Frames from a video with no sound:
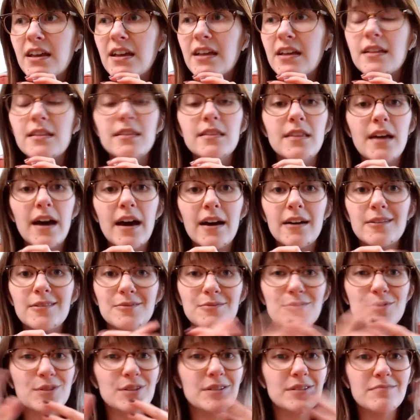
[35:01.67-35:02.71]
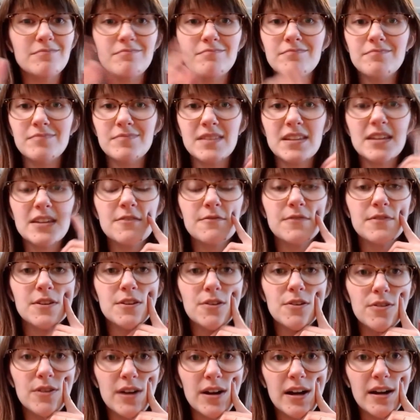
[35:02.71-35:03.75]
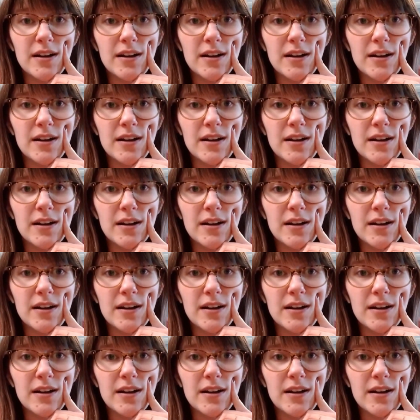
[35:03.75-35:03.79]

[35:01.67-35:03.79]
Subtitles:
that would give you,